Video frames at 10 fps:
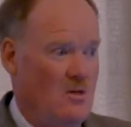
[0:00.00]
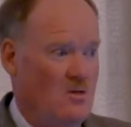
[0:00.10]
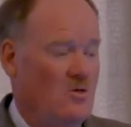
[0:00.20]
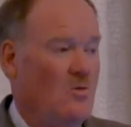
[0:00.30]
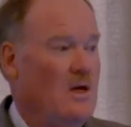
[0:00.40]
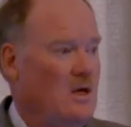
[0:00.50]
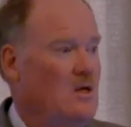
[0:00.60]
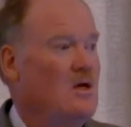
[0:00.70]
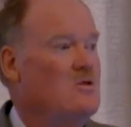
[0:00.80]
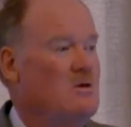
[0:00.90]
to
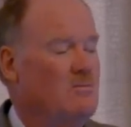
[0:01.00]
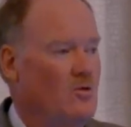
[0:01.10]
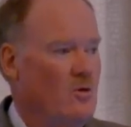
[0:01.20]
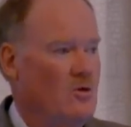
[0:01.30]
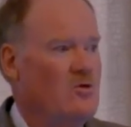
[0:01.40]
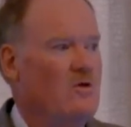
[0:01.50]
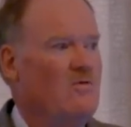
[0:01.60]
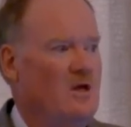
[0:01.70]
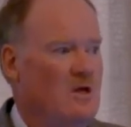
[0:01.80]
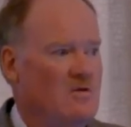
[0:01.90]
recognize the importance of
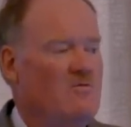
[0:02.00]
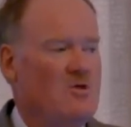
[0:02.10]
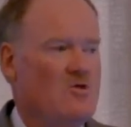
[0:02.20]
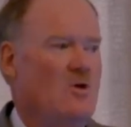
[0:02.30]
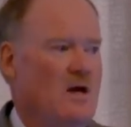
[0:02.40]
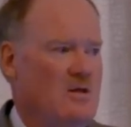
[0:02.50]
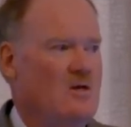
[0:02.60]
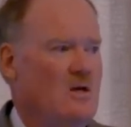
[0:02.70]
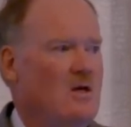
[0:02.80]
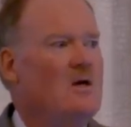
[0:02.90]

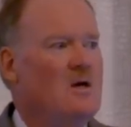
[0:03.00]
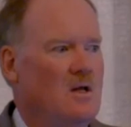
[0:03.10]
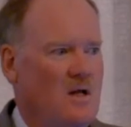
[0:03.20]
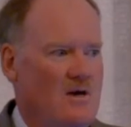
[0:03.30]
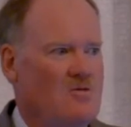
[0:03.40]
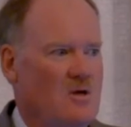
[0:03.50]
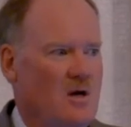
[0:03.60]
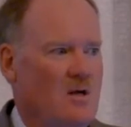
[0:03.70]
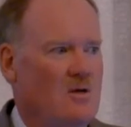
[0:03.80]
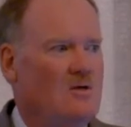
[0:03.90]
individualizing
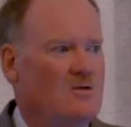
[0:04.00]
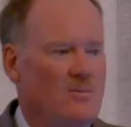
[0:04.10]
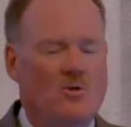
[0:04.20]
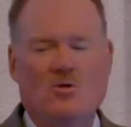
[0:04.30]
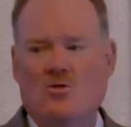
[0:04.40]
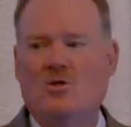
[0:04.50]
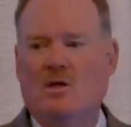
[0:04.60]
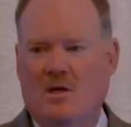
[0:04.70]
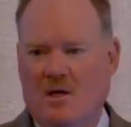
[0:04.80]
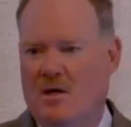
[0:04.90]
lifestyle to produce
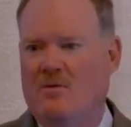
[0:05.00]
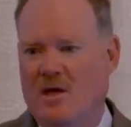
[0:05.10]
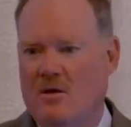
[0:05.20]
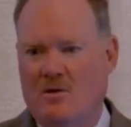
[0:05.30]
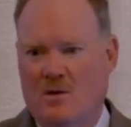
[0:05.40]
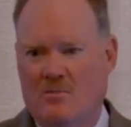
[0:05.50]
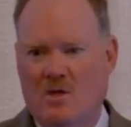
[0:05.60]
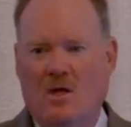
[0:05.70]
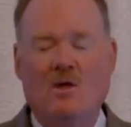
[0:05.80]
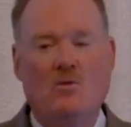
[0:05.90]
healthy outcomes,
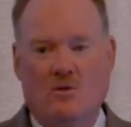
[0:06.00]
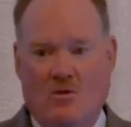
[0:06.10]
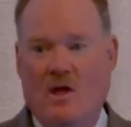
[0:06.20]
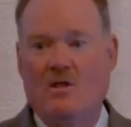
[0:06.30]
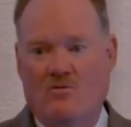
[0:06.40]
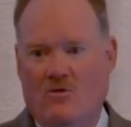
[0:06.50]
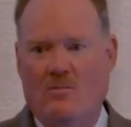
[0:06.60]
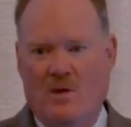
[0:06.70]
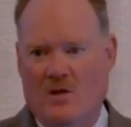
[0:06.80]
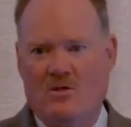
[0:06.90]
and it will
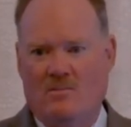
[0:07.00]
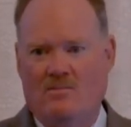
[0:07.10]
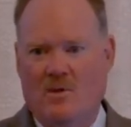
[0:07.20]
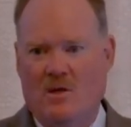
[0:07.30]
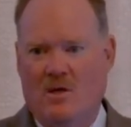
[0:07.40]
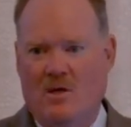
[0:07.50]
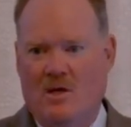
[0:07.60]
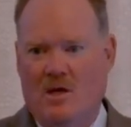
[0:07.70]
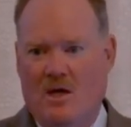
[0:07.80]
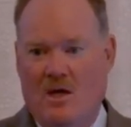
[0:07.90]
transform medicine.
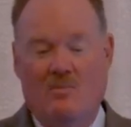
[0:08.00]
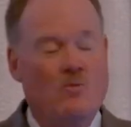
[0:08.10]
And I'm